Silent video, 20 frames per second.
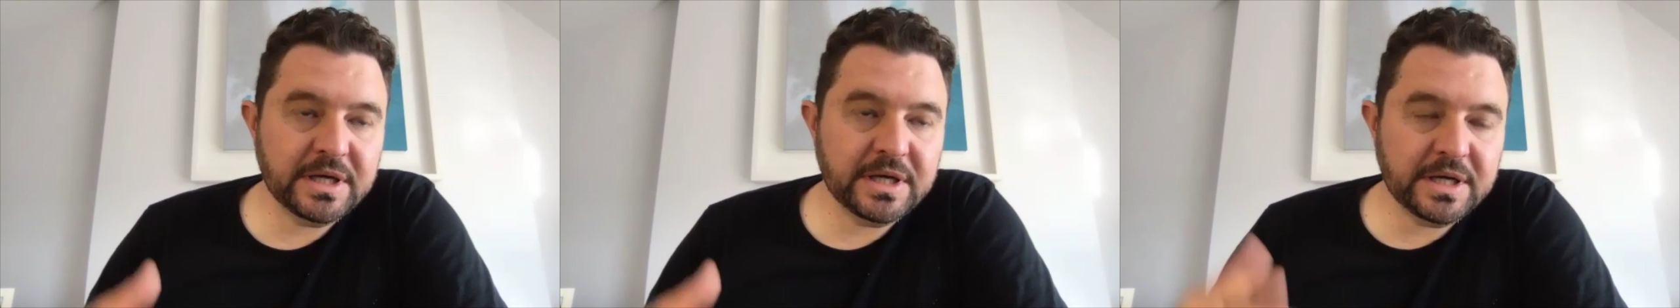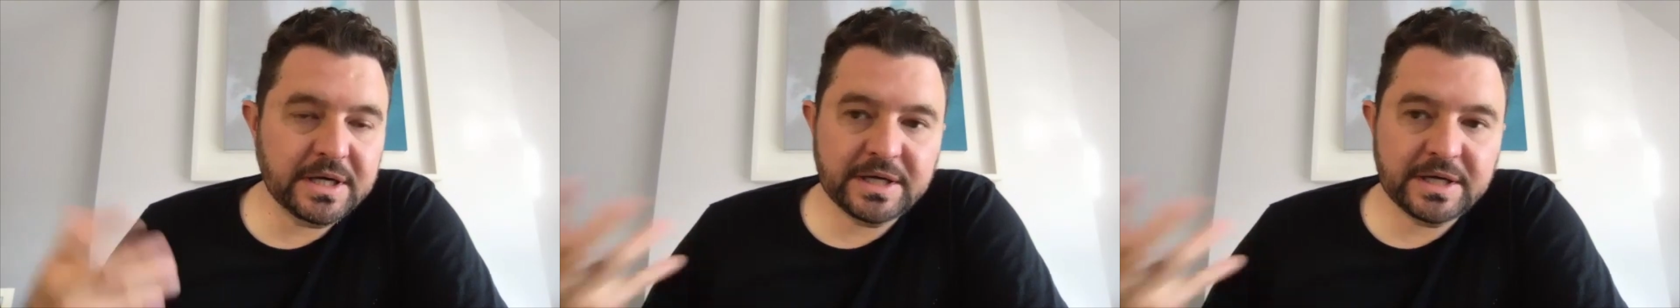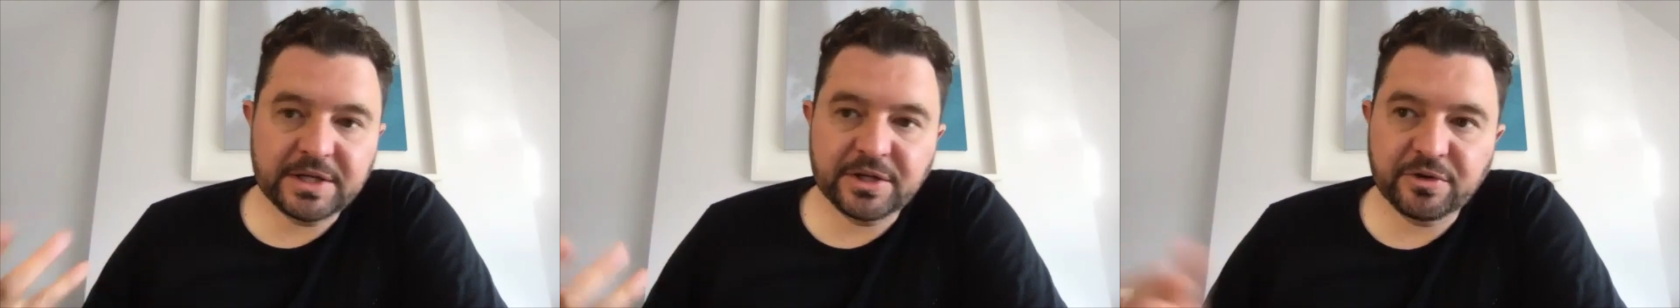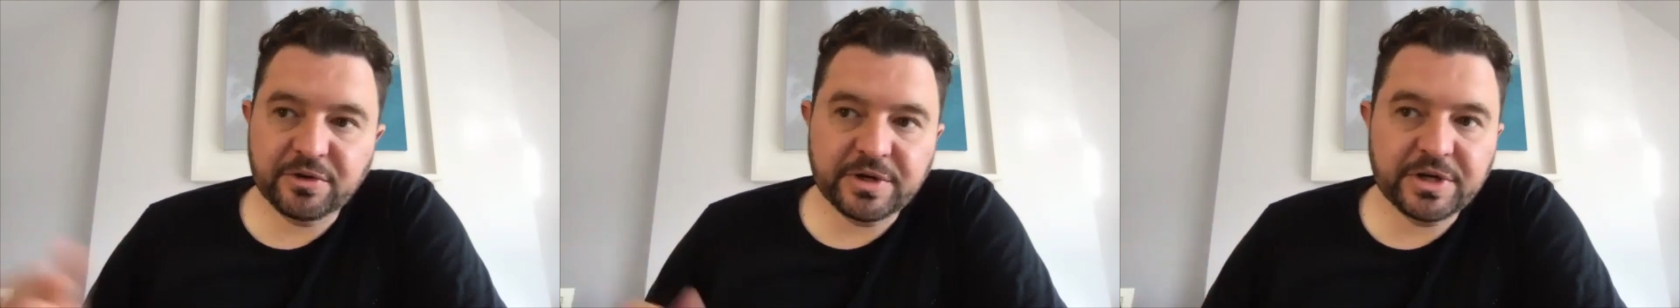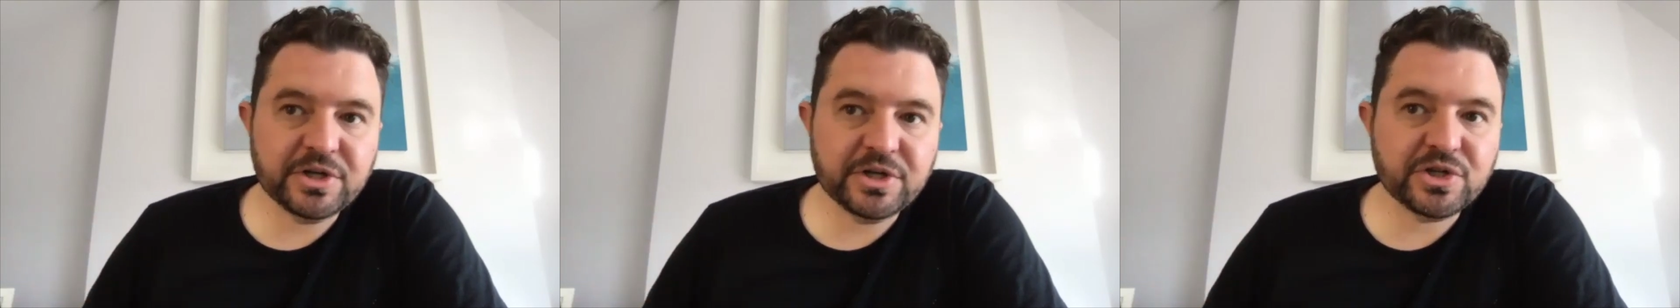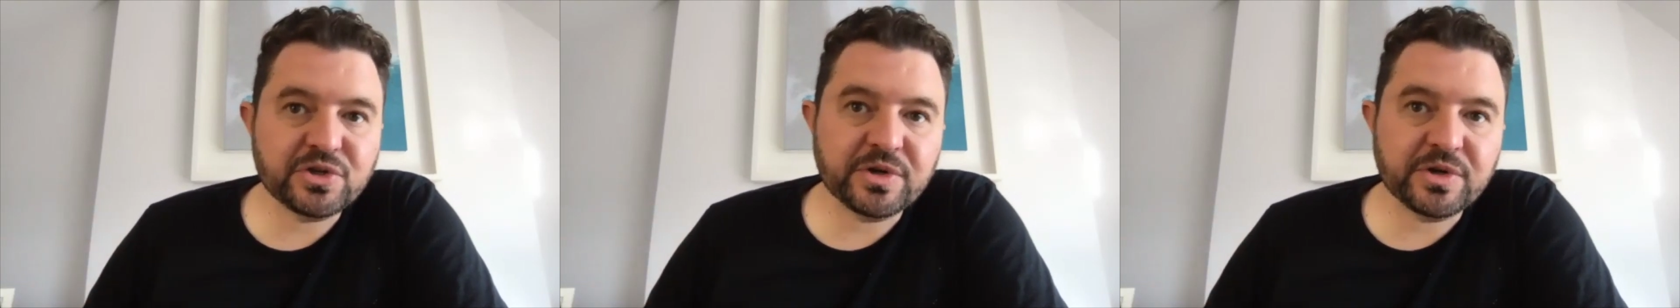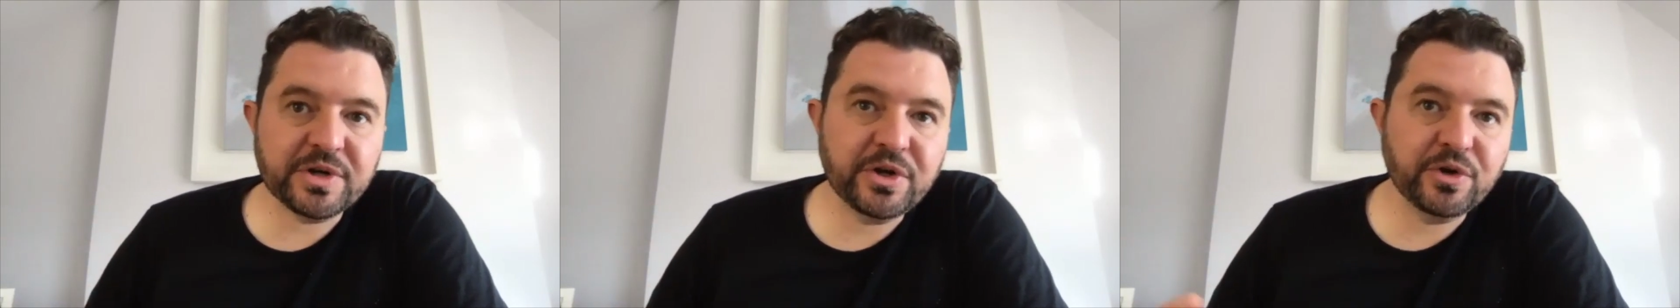
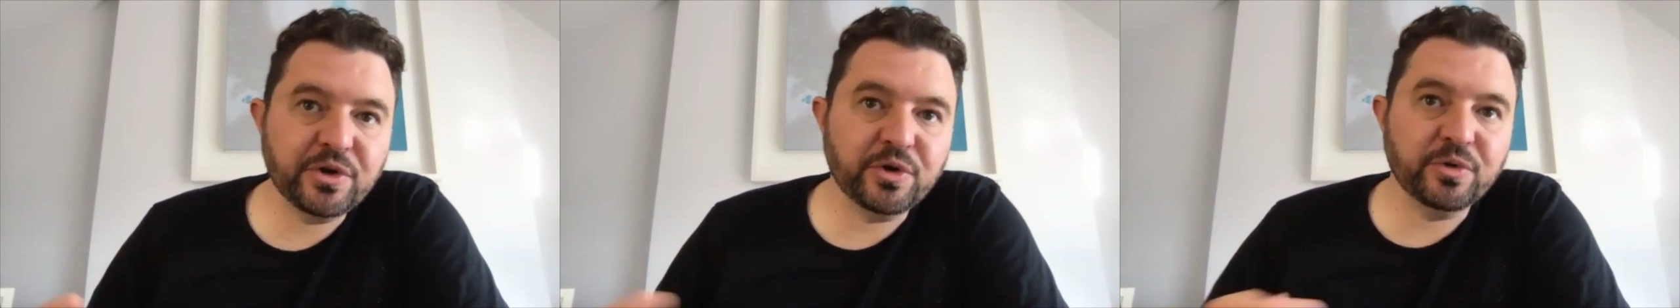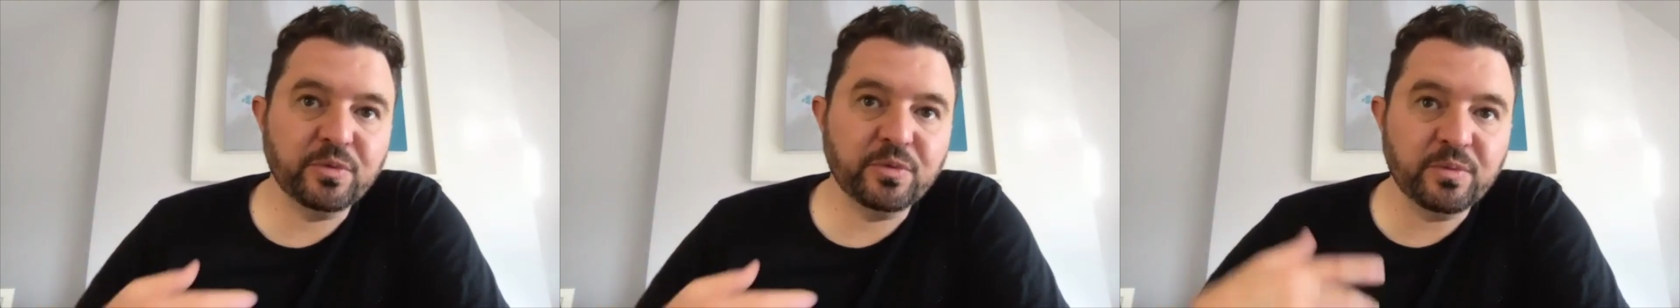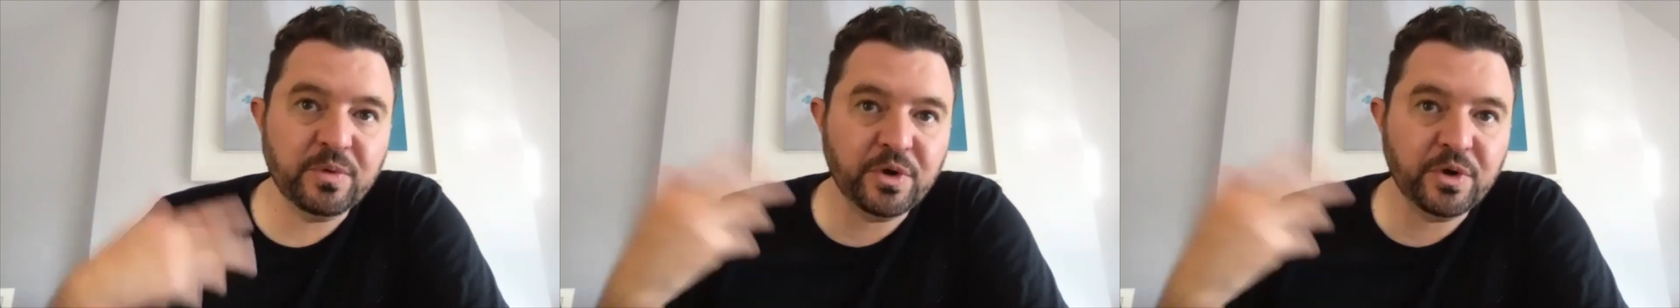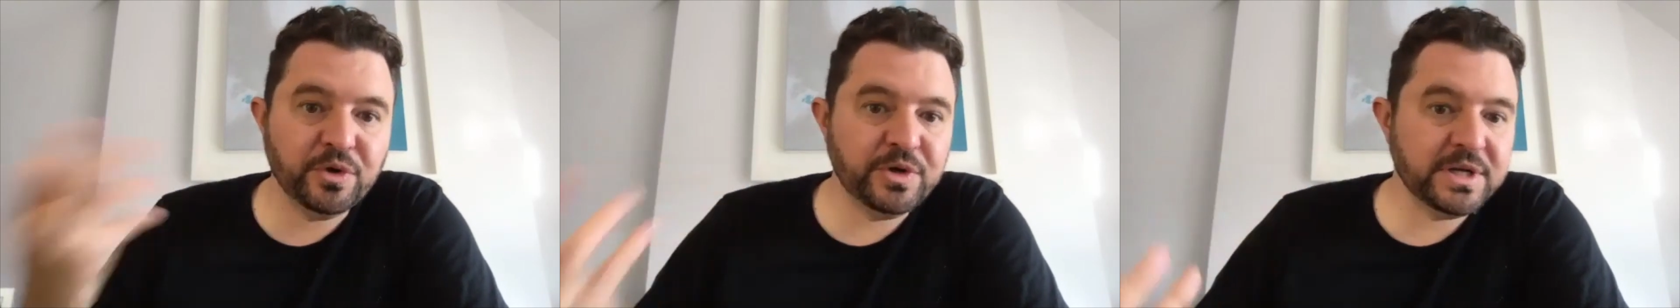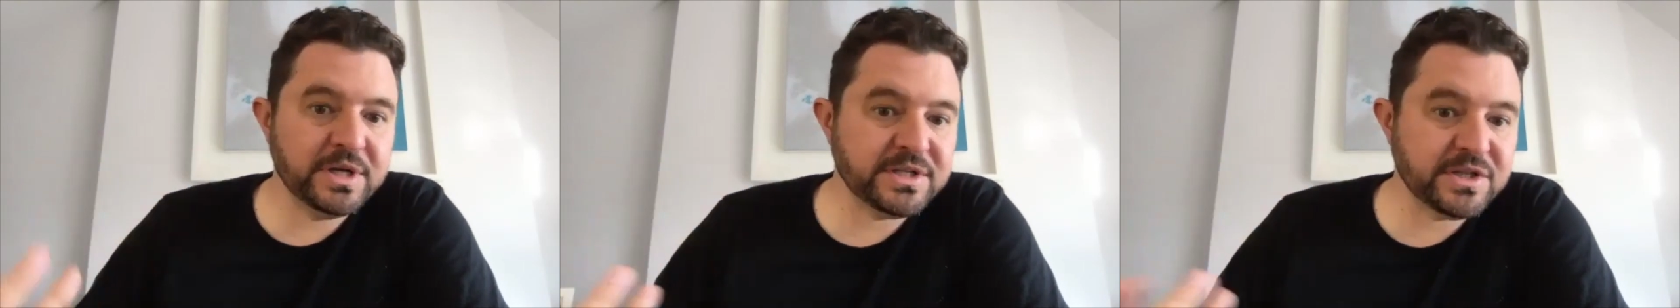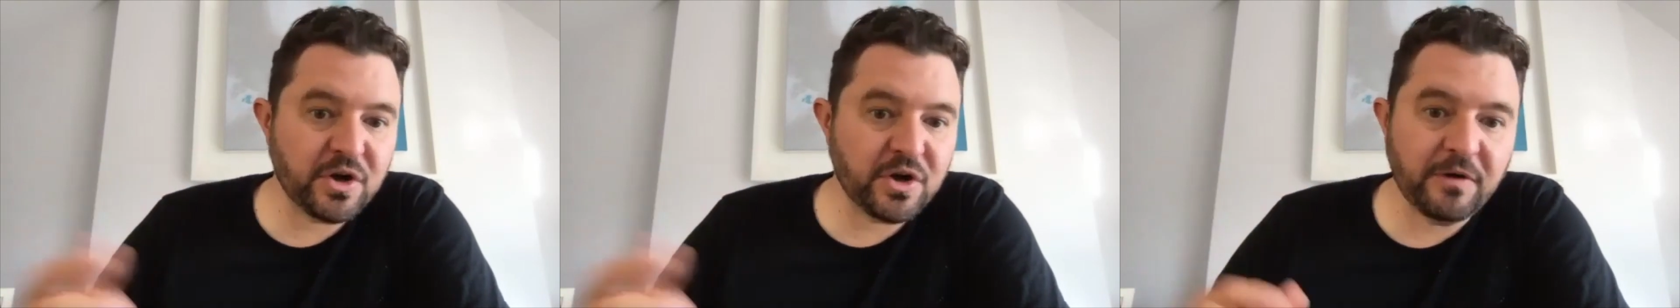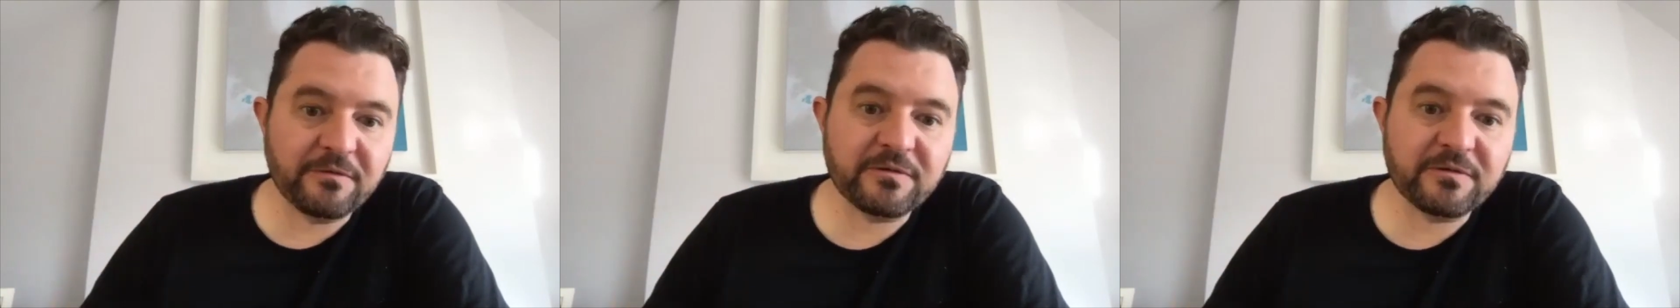industry who does a
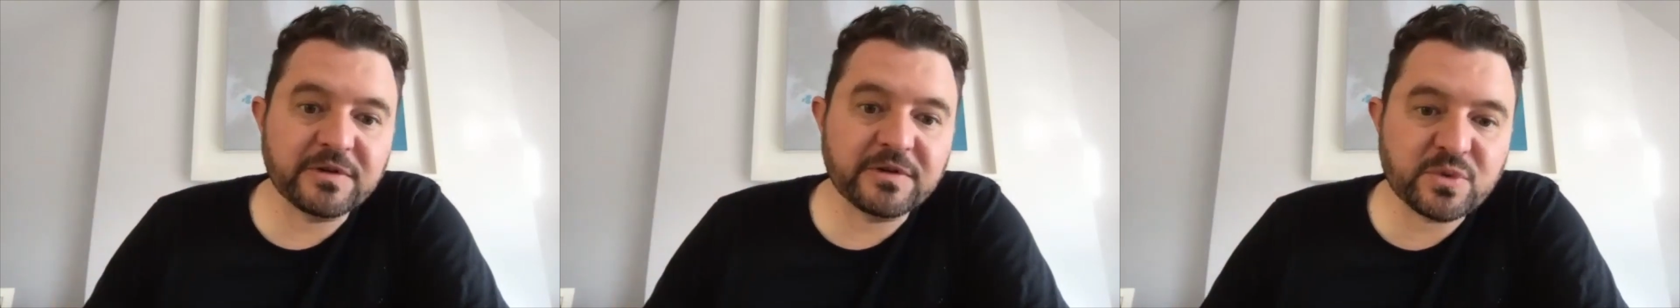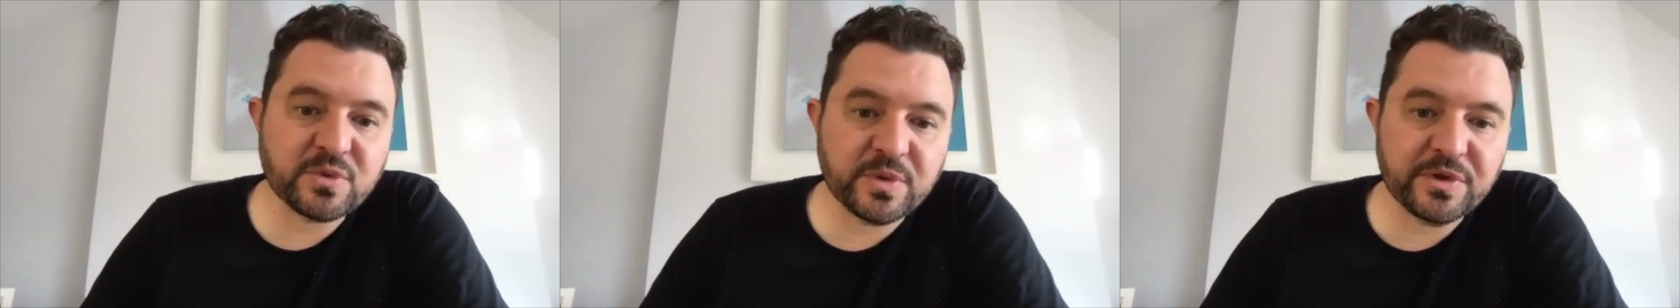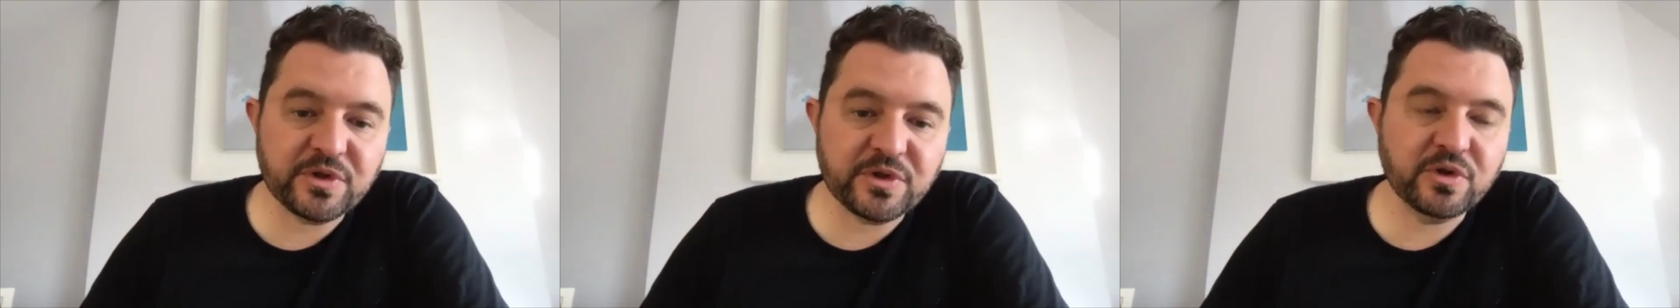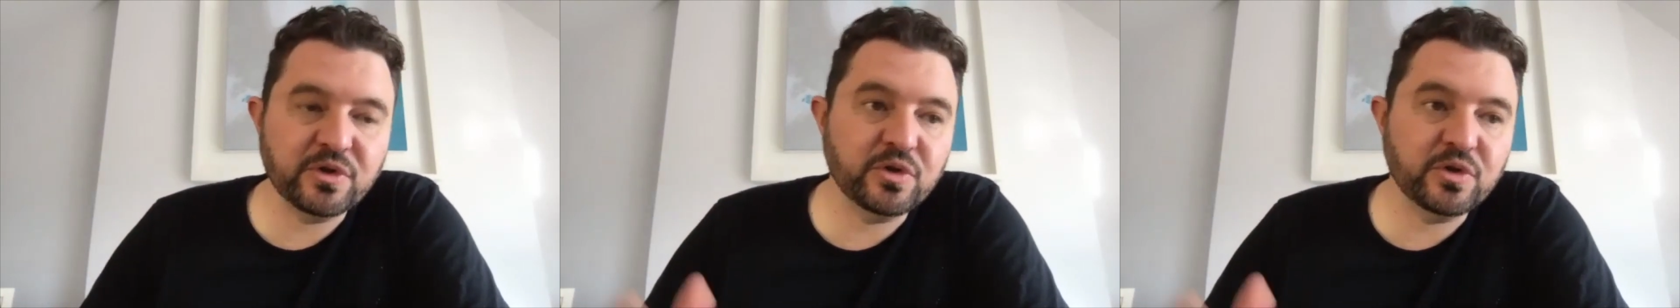conference with you.